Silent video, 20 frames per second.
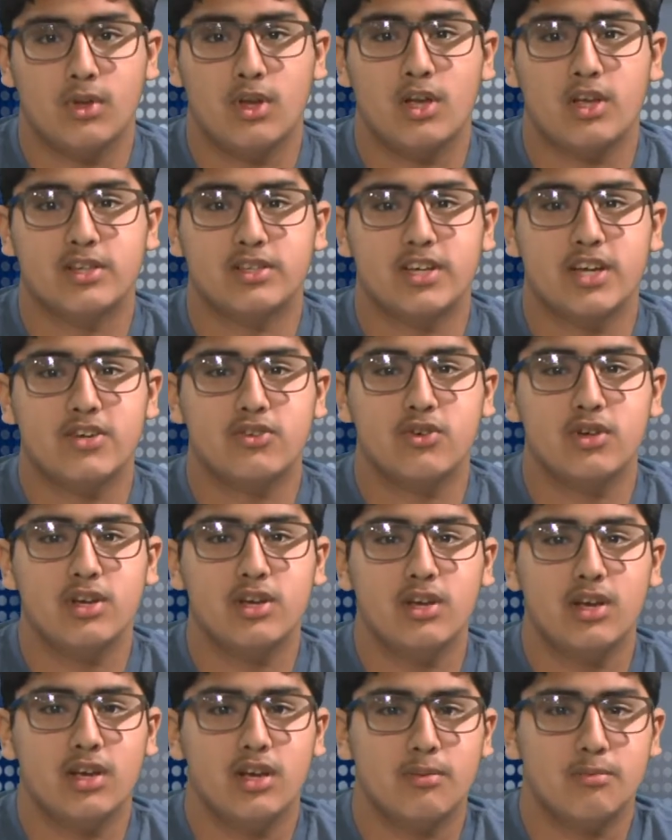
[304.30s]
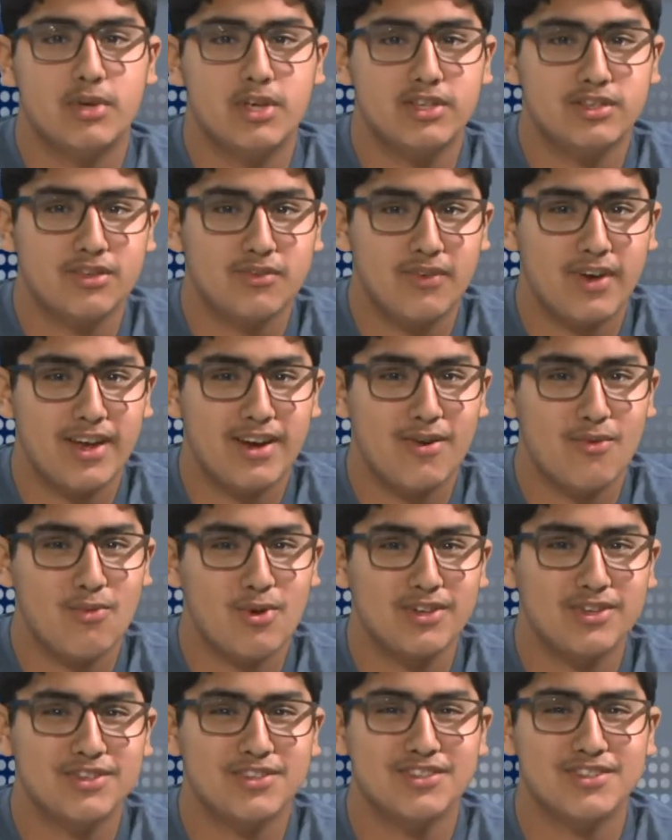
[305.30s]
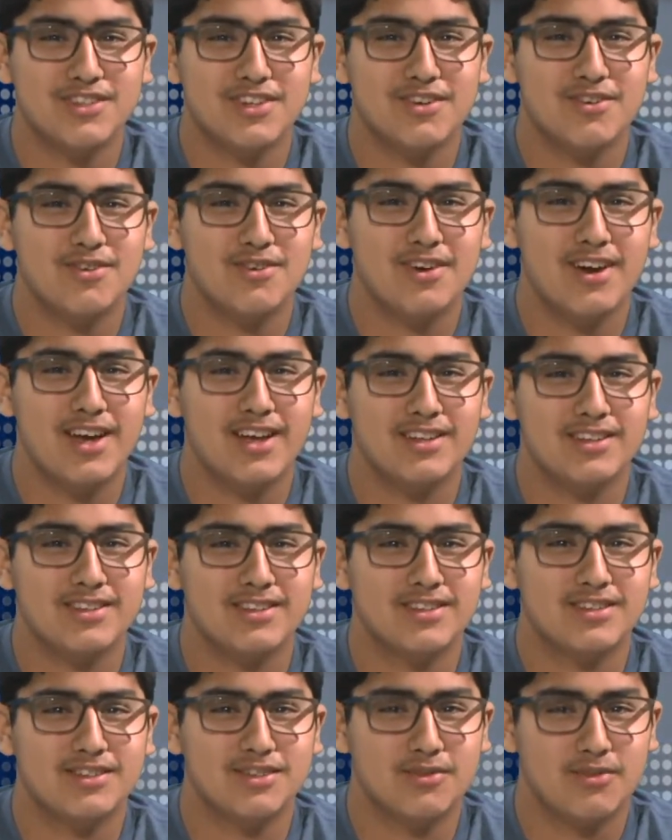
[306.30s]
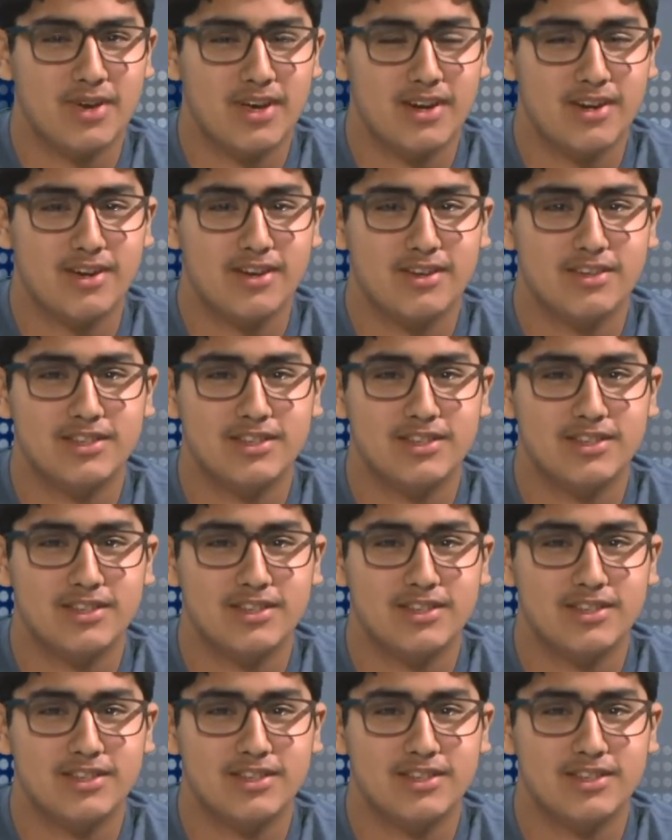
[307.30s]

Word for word: Century beat Savanna 1-0 at Savanna.